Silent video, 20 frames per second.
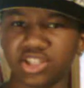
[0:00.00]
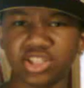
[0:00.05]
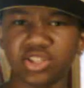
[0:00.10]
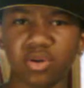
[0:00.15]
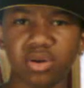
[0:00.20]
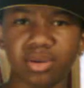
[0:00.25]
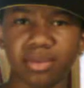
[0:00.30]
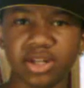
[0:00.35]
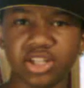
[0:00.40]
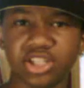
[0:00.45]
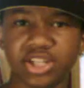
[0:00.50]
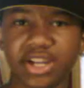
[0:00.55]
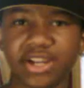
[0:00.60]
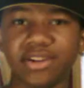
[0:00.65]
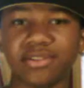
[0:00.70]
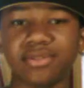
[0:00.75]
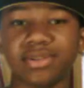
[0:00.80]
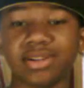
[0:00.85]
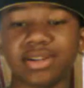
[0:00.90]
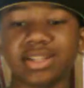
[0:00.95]
Just go to my
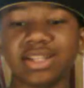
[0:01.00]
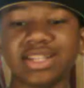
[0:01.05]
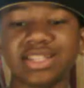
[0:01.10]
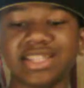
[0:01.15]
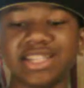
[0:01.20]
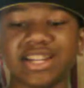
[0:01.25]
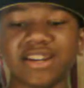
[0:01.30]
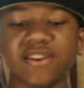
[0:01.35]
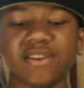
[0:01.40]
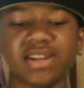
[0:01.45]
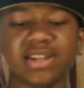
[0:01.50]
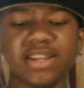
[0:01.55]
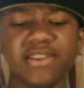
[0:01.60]
channel and click there and